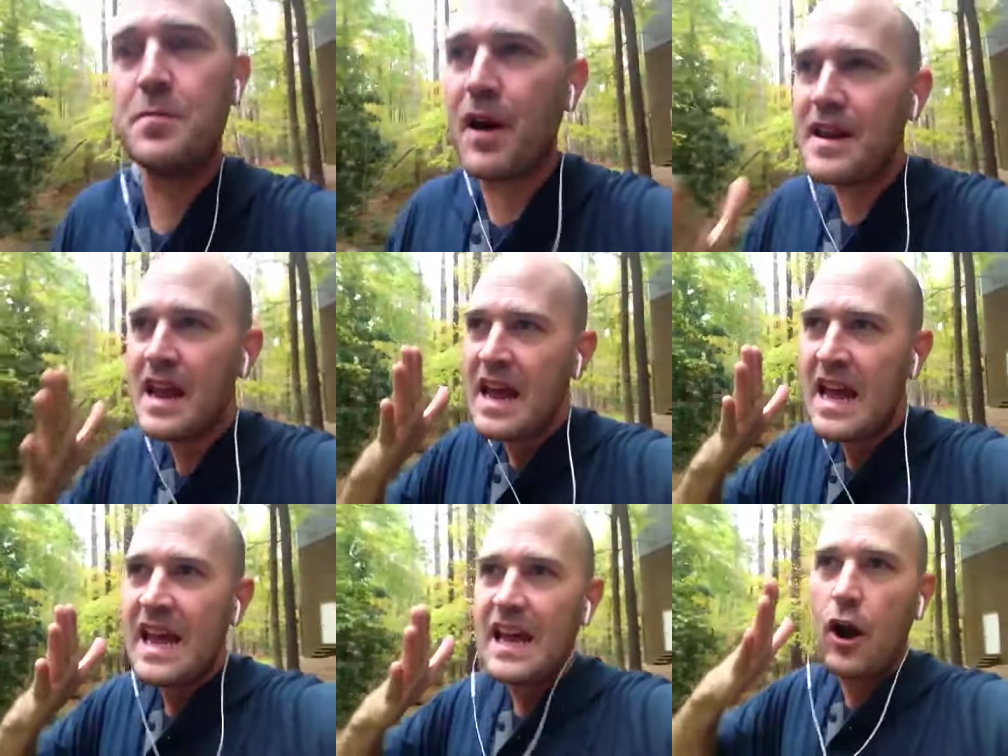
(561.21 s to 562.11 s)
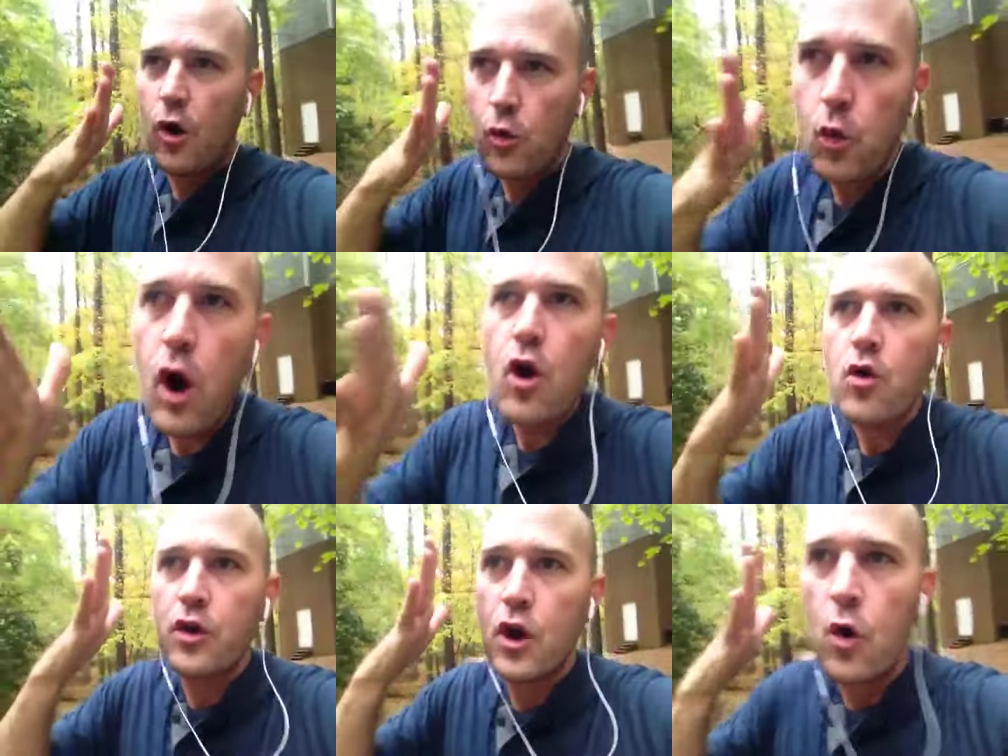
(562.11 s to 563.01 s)
But in our
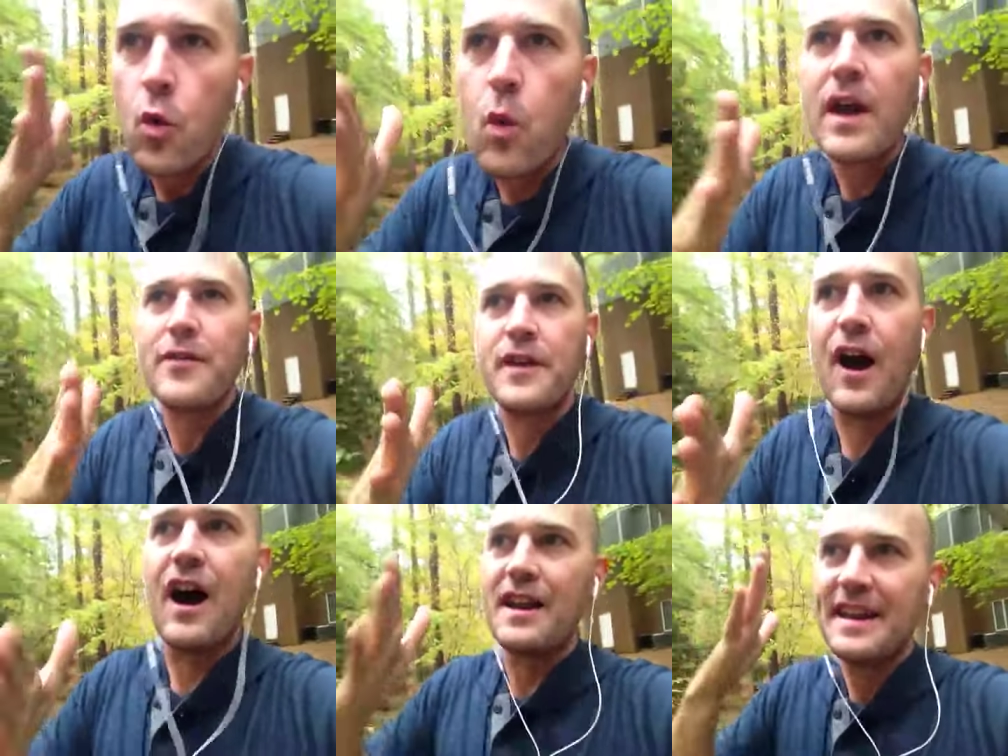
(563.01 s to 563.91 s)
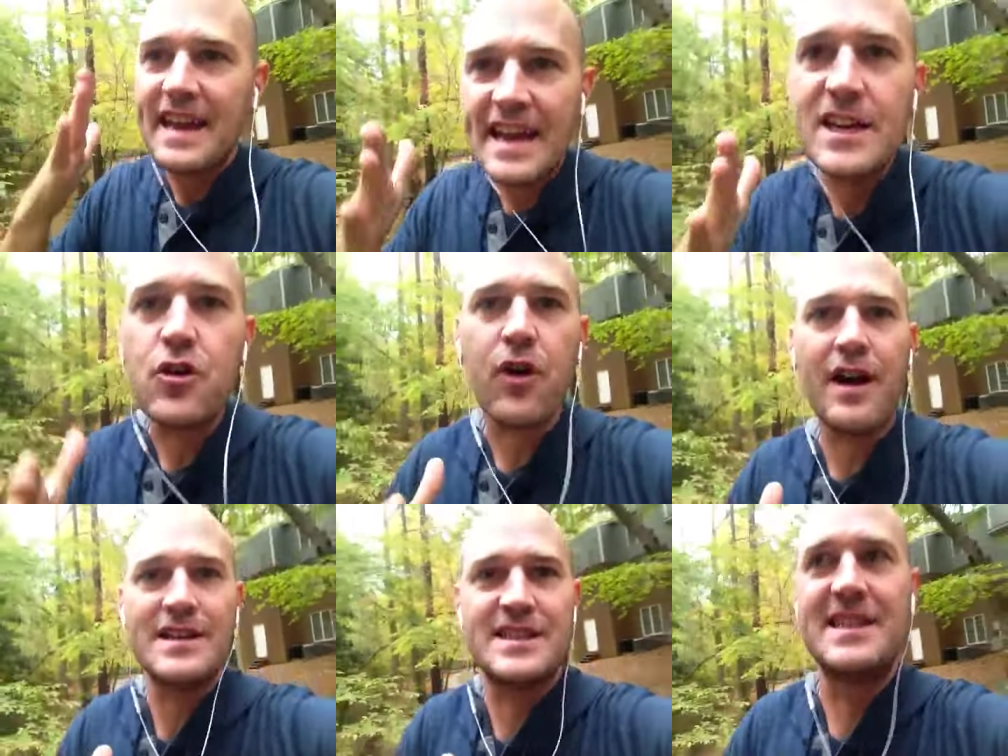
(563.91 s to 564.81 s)
road with God, in
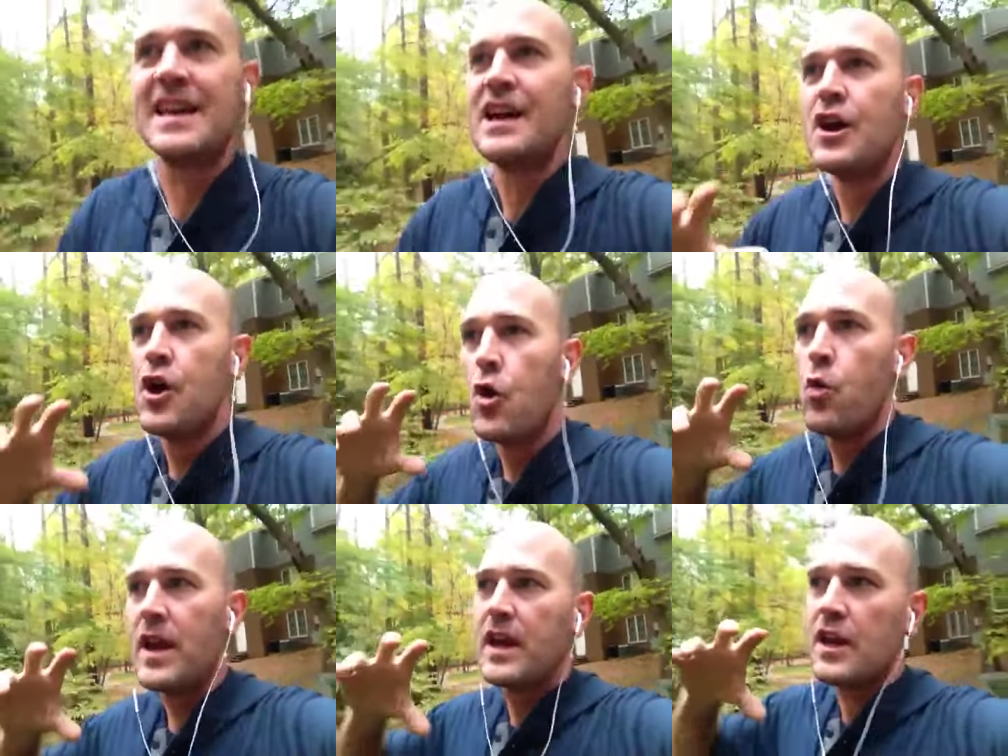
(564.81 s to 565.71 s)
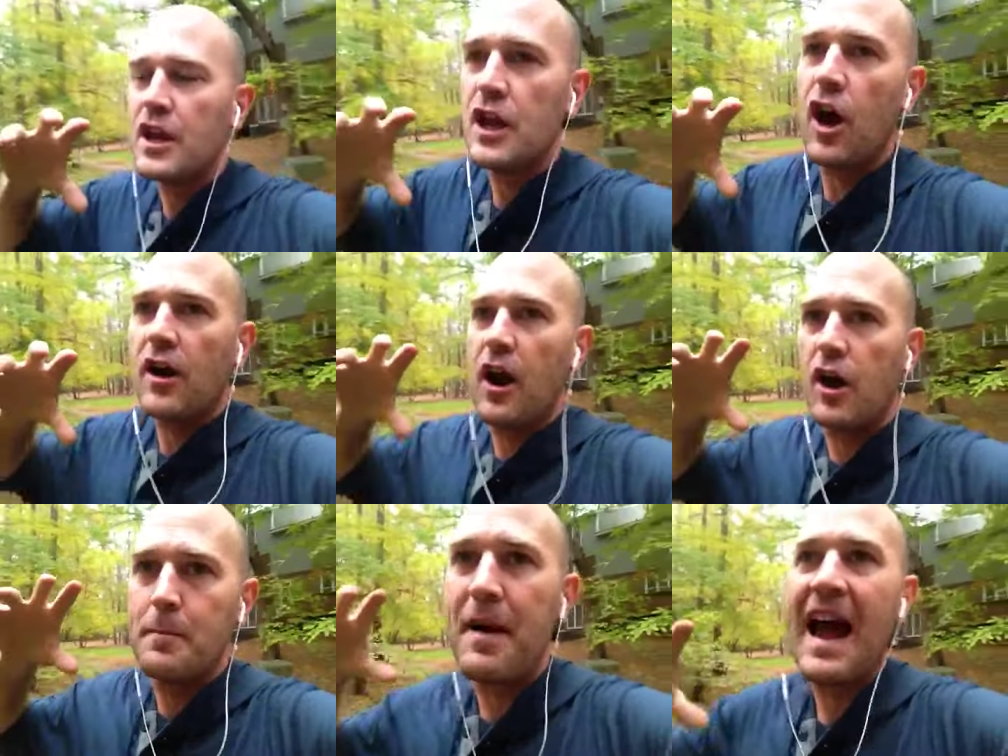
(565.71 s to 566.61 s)
Christ, we on, on
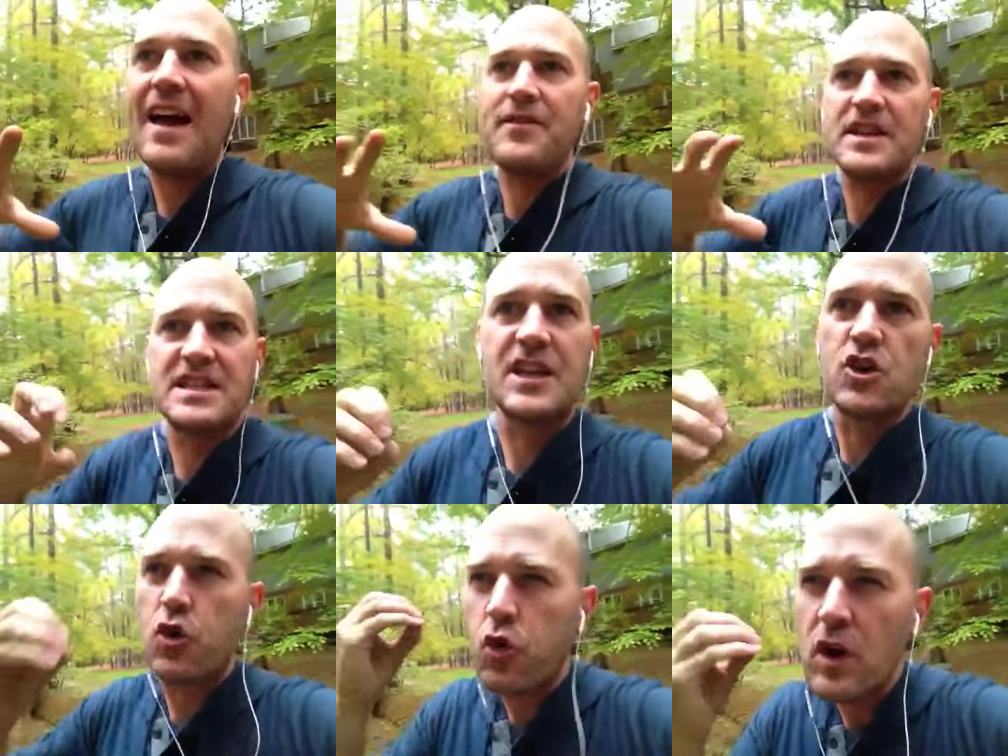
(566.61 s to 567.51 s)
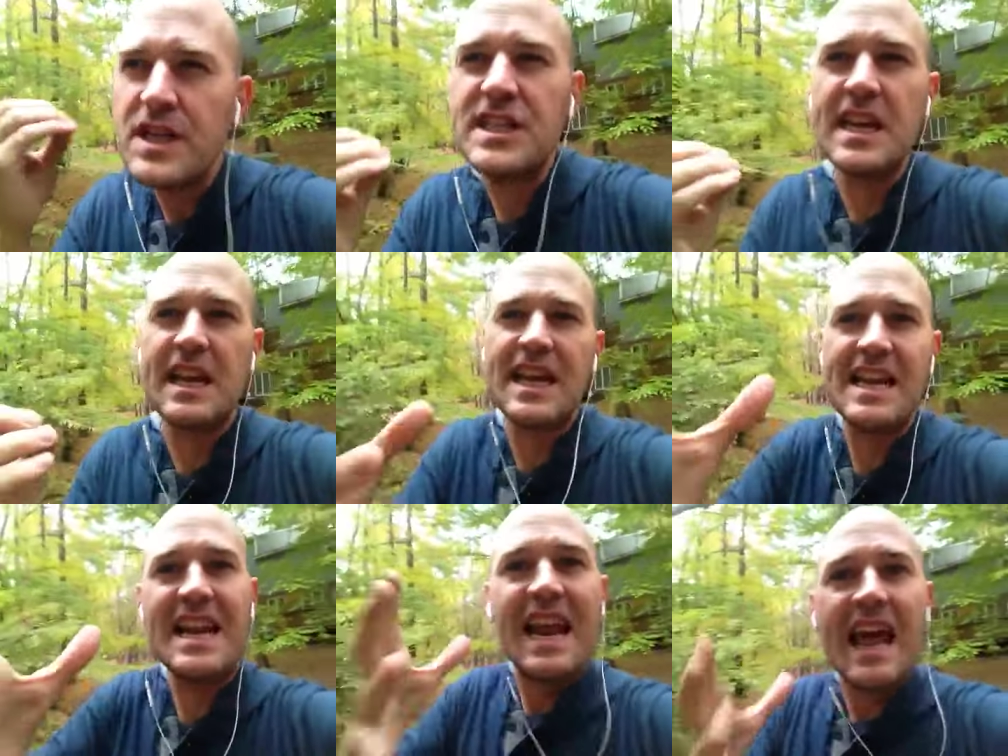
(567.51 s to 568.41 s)
a path that is increasingly
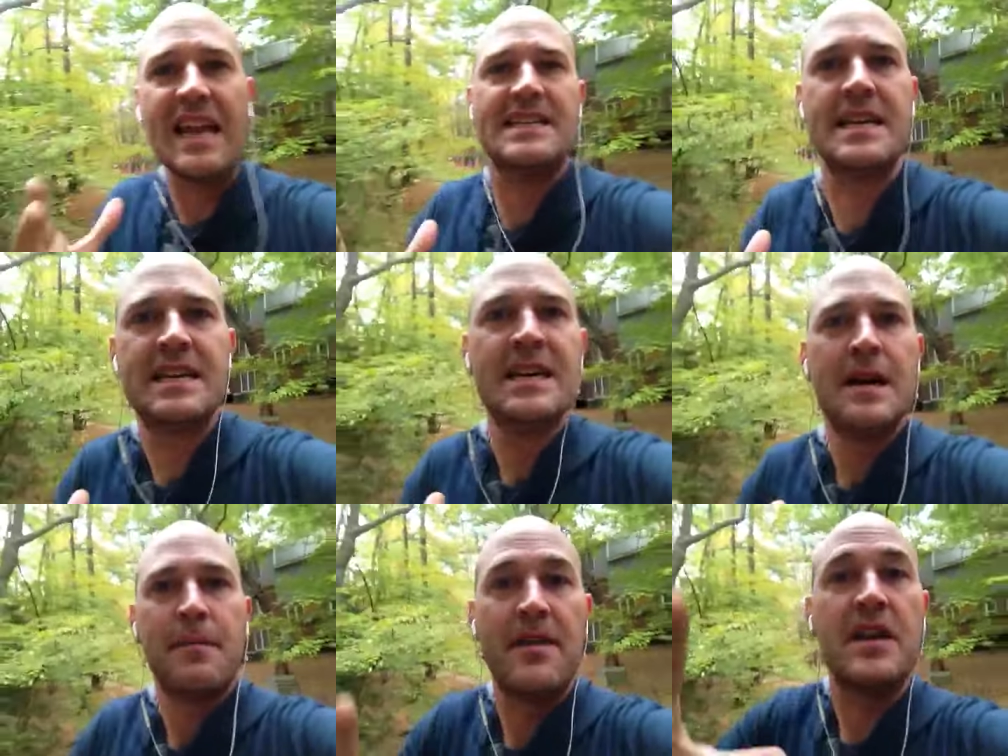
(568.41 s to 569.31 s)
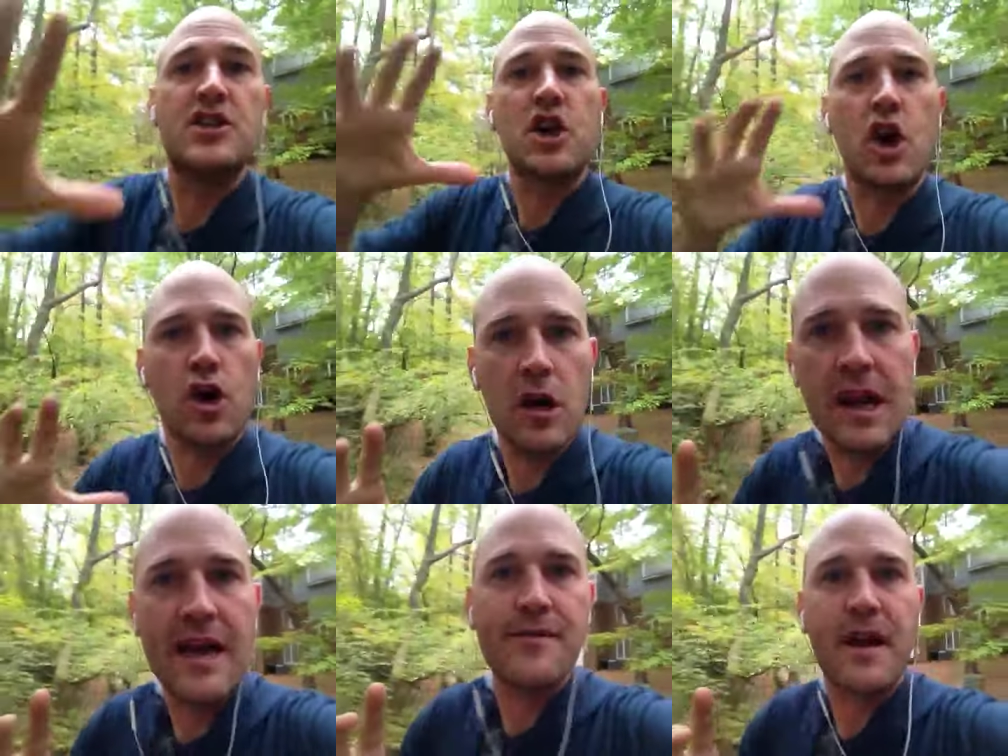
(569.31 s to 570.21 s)
lit by the eternal
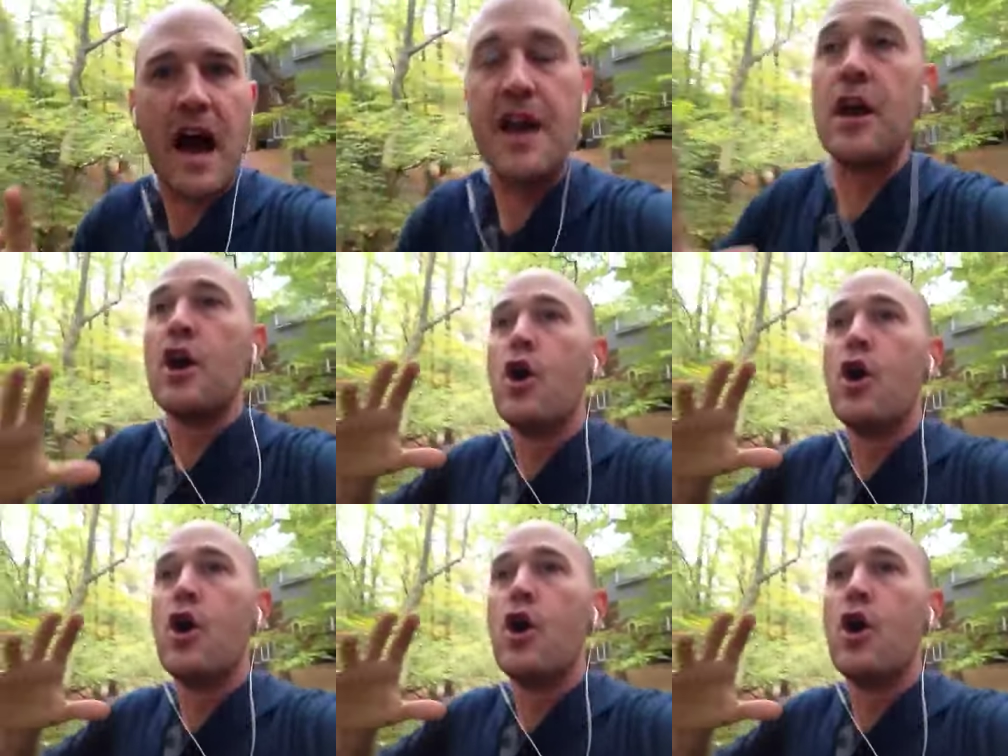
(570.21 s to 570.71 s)
light of God,